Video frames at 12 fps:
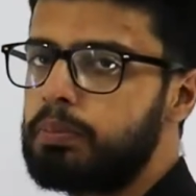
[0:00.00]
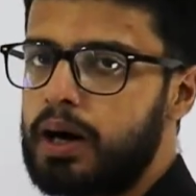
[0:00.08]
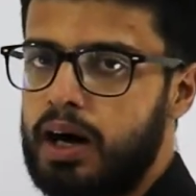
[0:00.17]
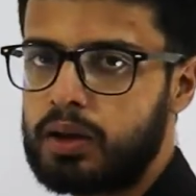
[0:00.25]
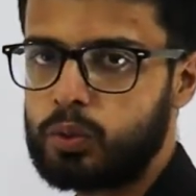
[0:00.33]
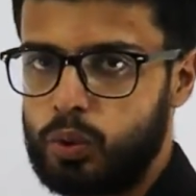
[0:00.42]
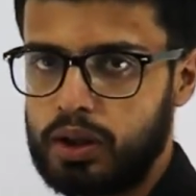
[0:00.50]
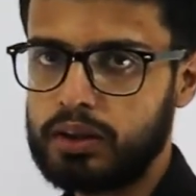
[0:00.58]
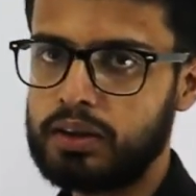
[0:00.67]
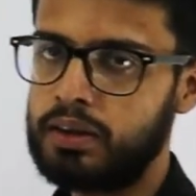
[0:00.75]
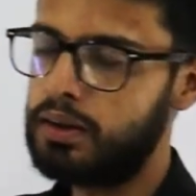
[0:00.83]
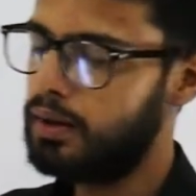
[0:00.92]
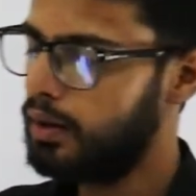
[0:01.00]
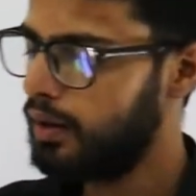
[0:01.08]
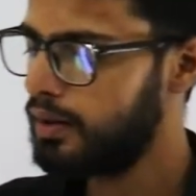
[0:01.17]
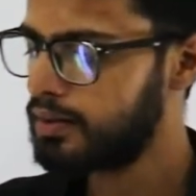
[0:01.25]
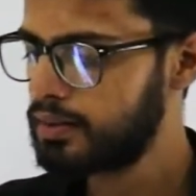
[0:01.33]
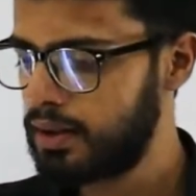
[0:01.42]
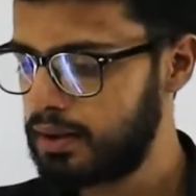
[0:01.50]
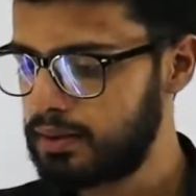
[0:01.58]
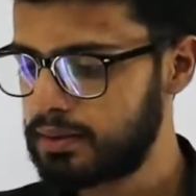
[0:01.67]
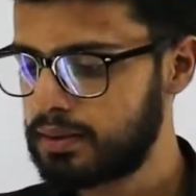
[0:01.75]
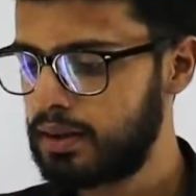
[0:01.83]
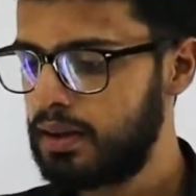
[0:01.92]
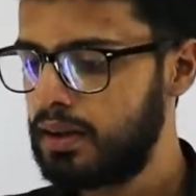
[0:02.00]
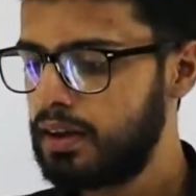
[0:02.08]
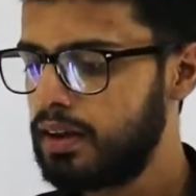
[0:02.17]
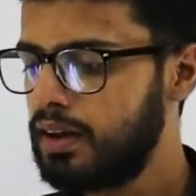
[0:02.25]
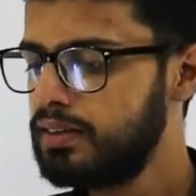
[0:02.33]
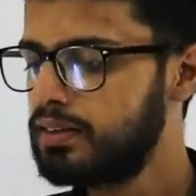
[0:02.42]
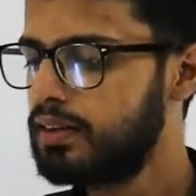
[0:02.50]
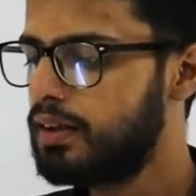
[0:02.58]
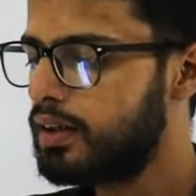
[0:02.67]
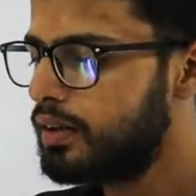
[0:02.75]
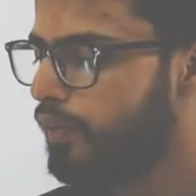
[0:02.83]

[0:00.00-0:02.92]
part 1. It says, consider